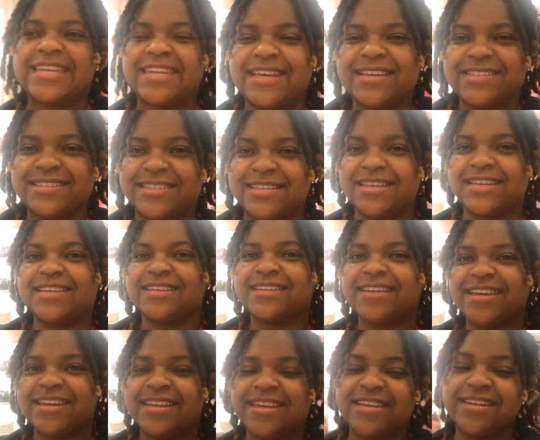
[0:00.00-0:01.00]
they
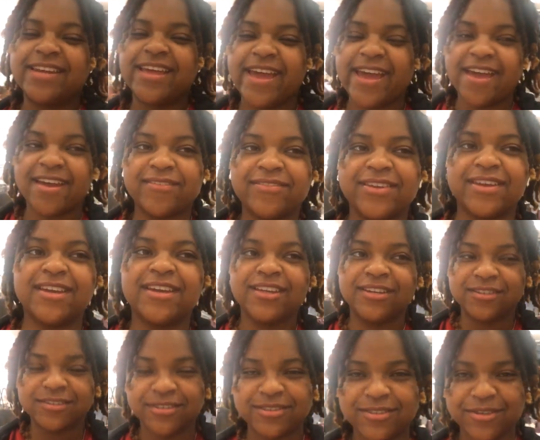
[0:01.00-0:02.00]
said they didn't have it
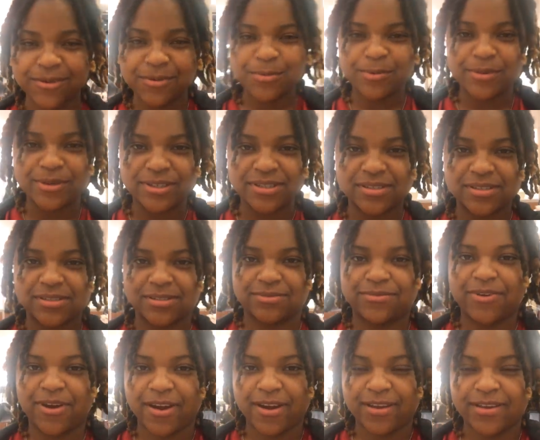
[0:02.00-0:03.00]
in the stores
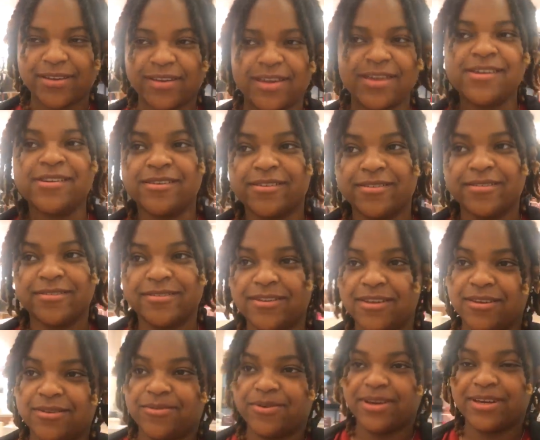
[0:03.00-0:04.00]
right here
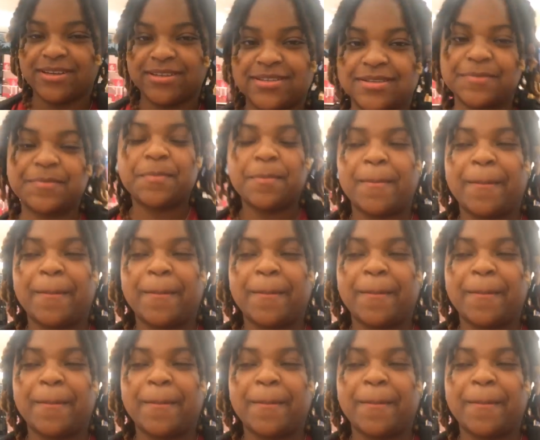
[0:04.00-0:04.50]
anyways,